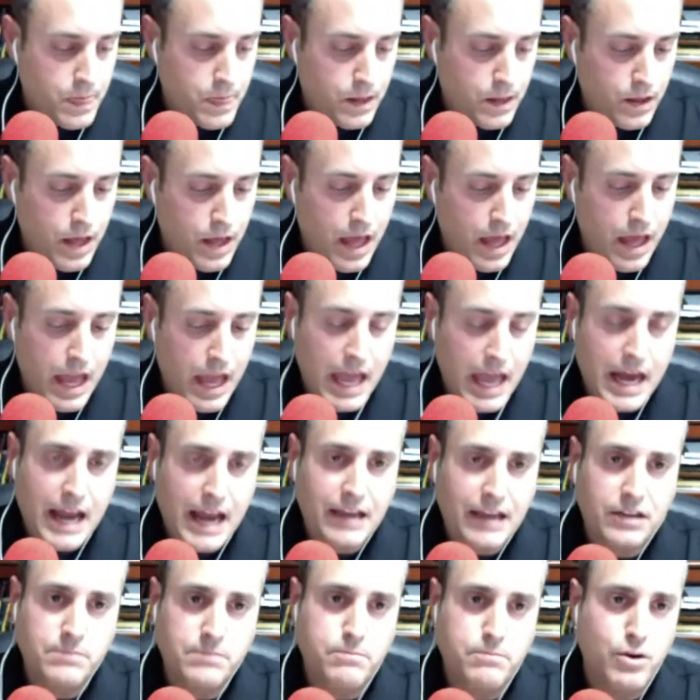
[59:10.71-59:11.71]
and I
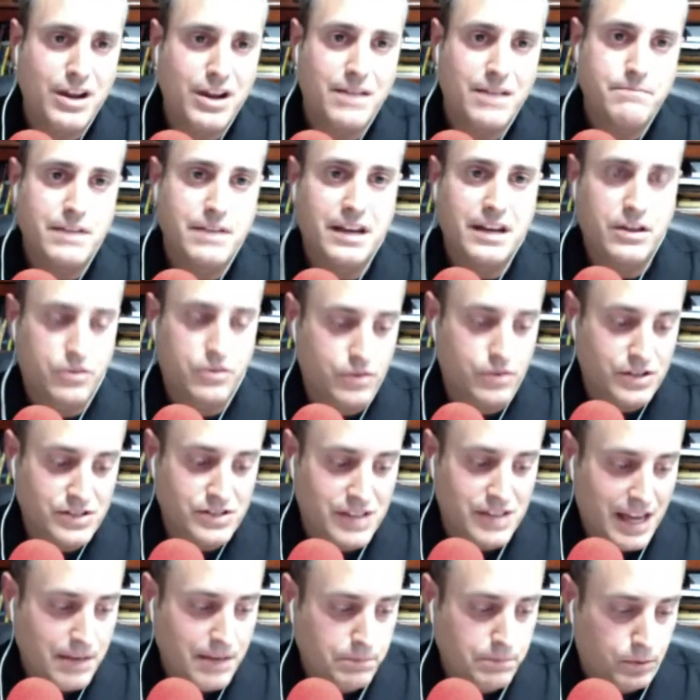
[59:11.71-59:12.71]
could bring up many other
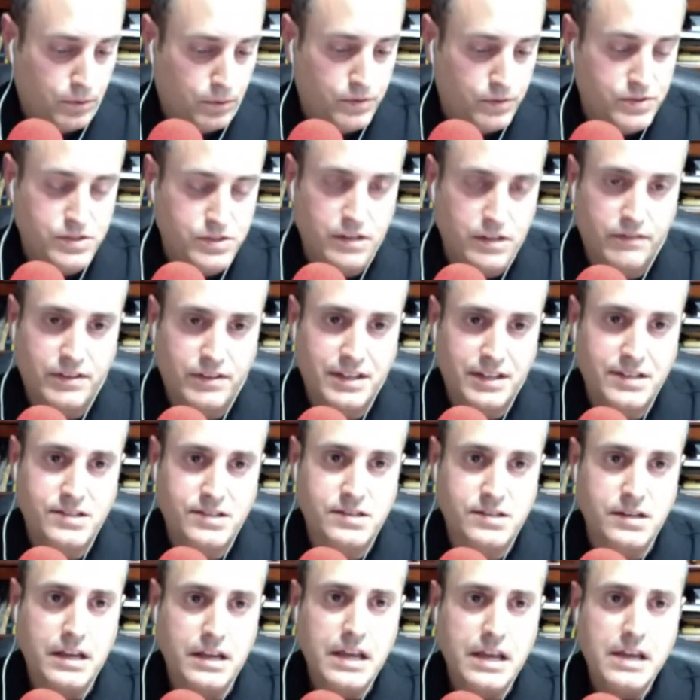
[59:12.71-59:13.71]
examples of
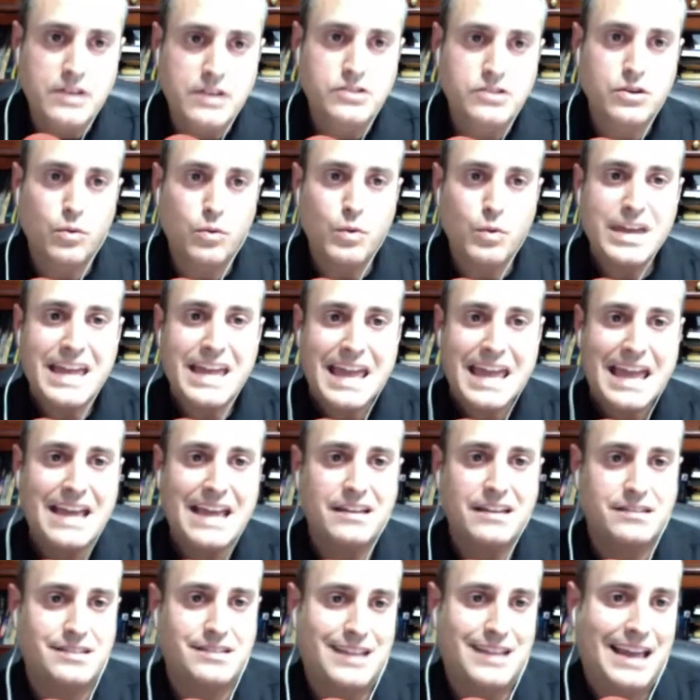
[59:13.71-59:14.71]
this. So we
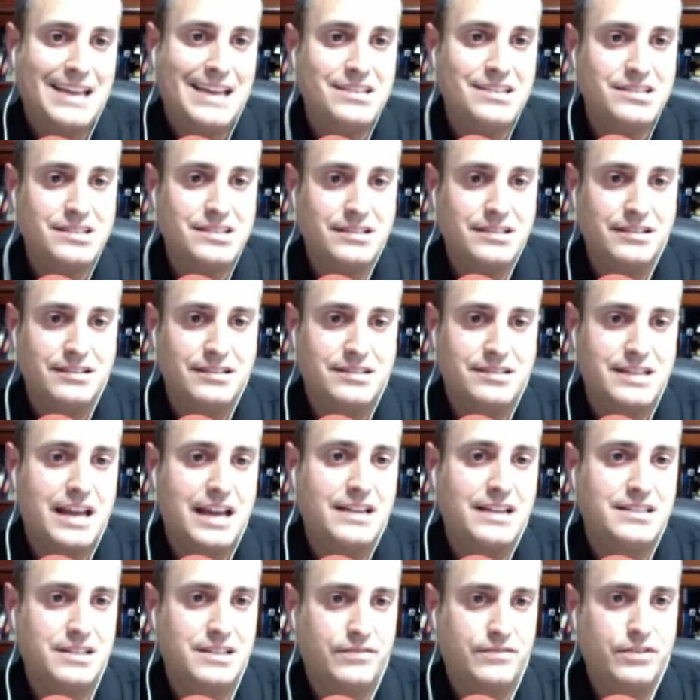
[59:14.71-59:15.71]
can't test
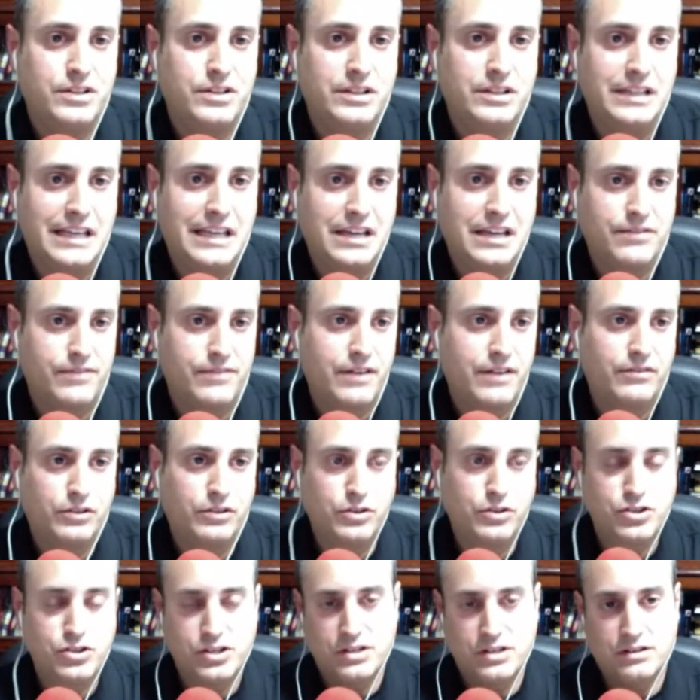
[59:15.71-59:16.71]
scientifically if
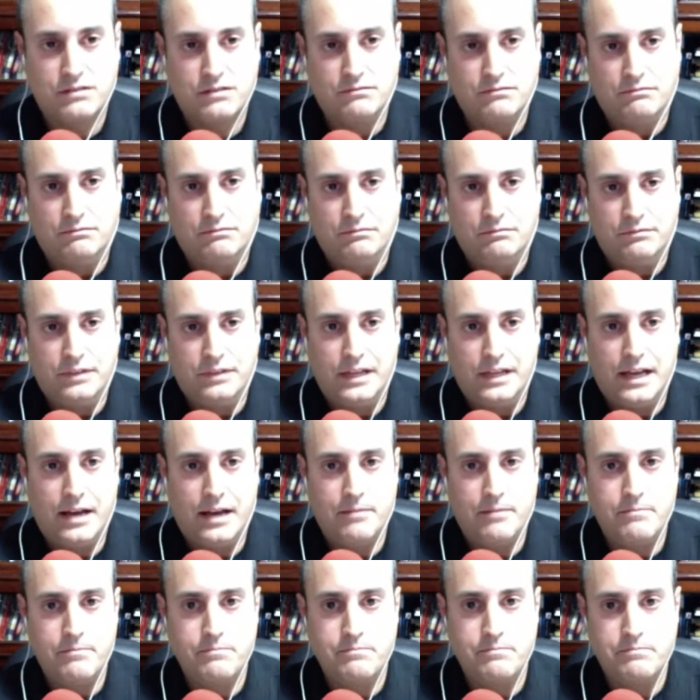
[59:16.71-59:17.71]
evolution
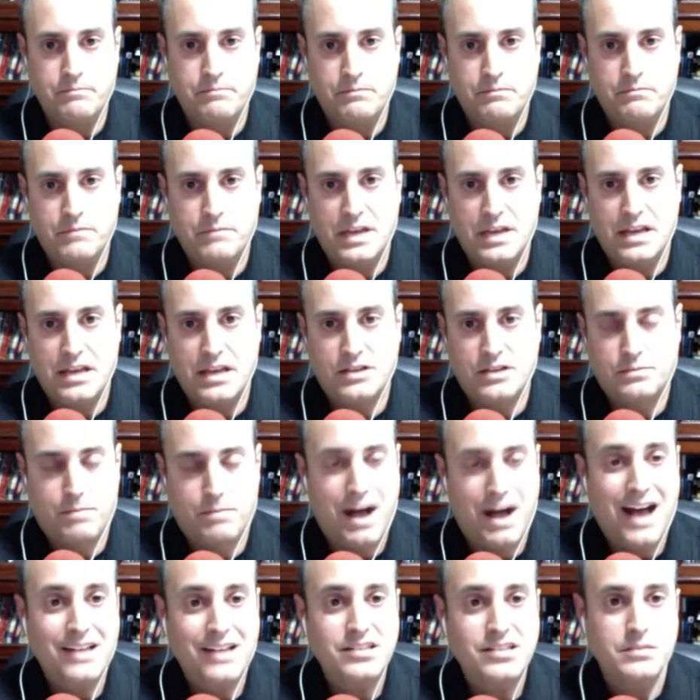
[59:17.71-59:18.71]
um, is
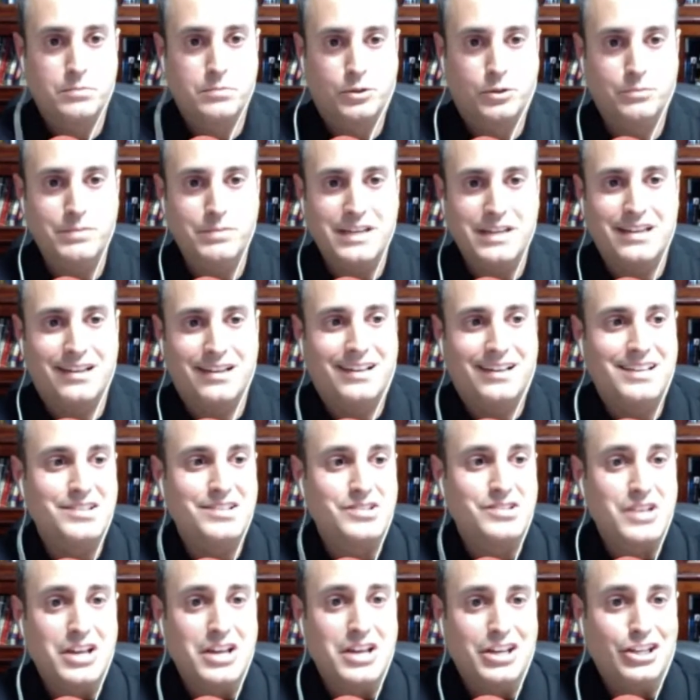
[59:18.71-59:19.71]
possible
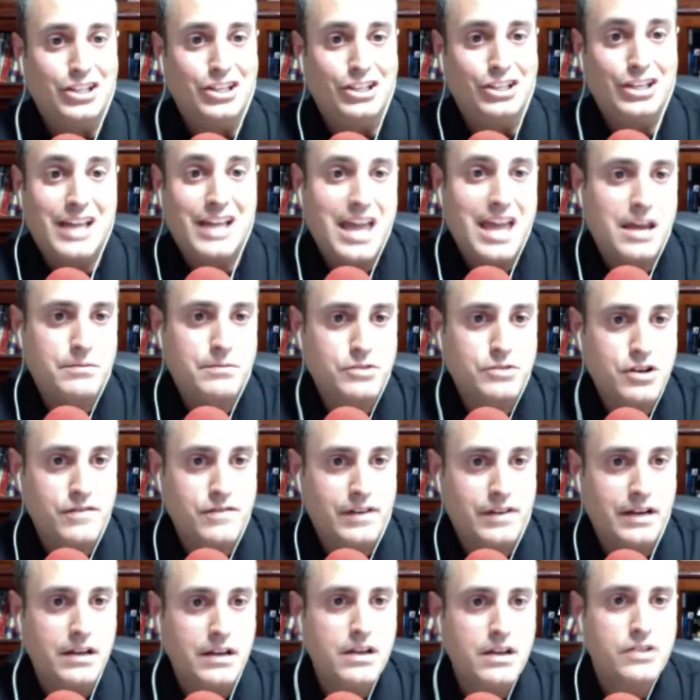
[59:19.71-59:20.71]
because you can't observe
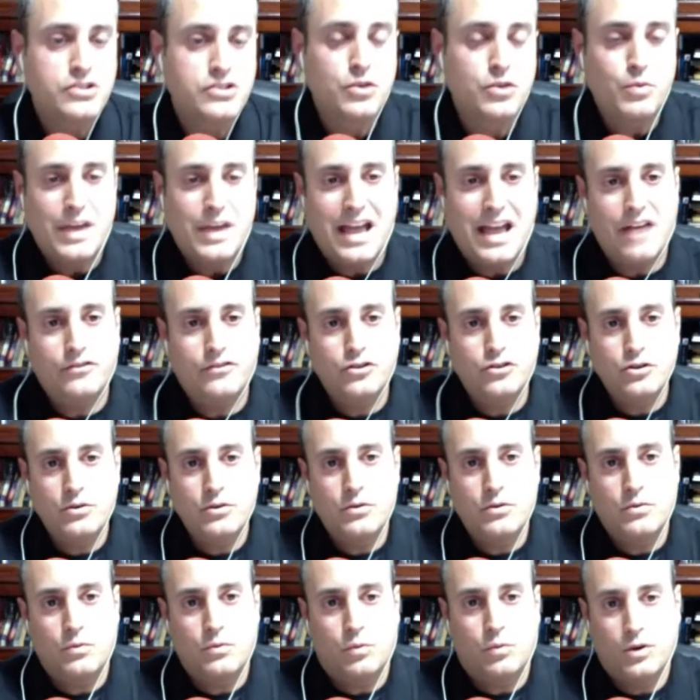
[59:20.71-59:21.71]
it. So we have
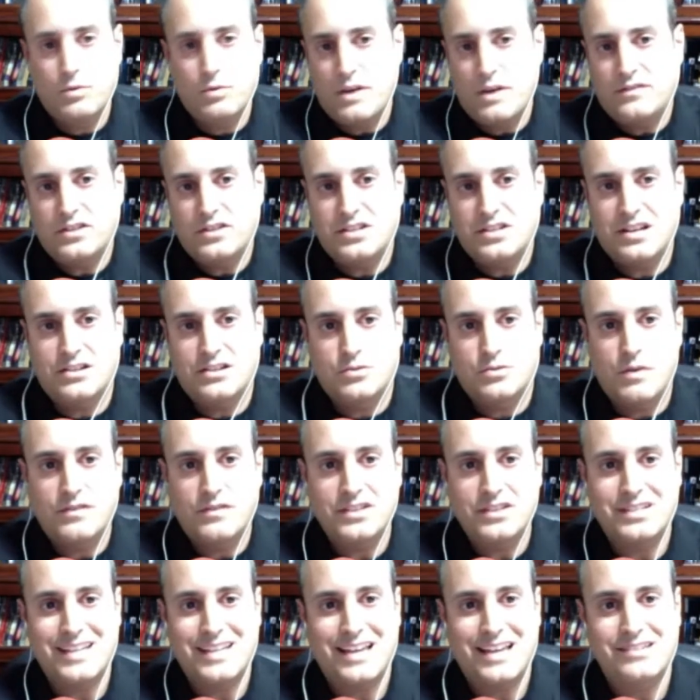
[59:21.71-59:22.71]
to, what do we have to test? We have
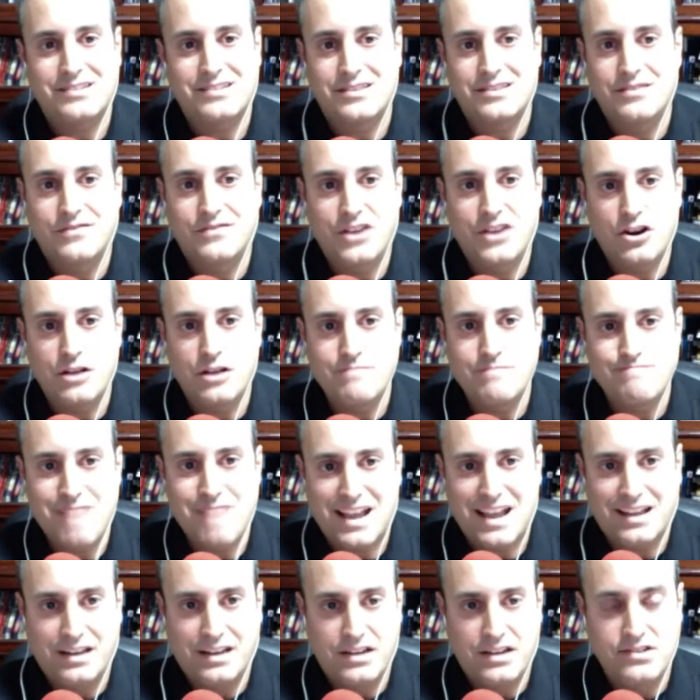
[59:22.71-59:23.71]
to test the very
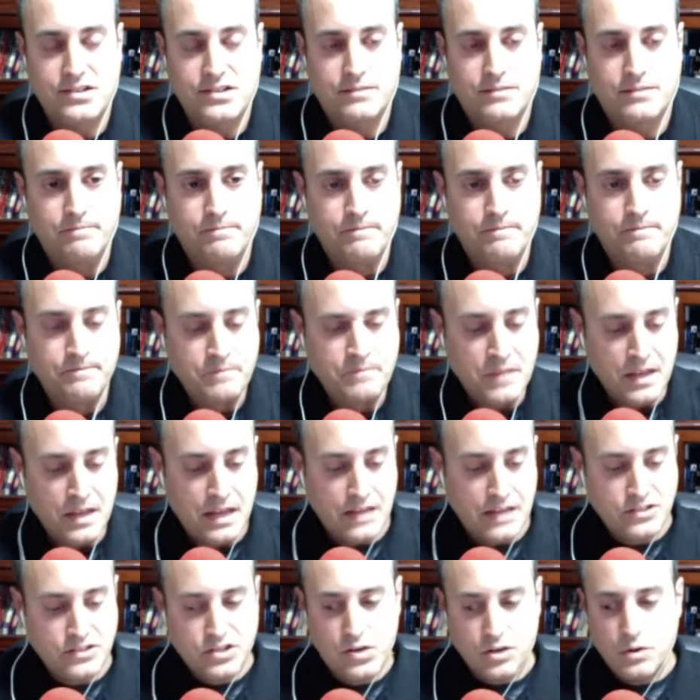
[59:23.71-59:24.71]
mechanism.
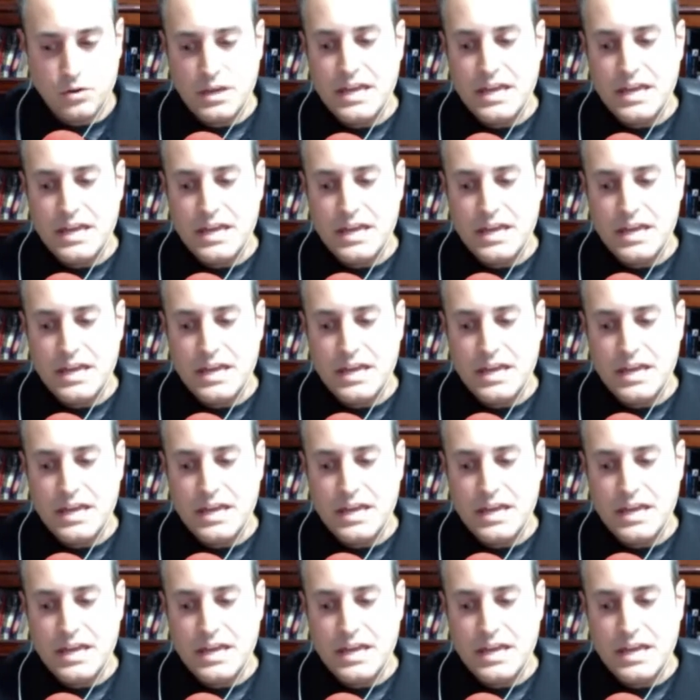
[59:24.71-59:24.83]
And so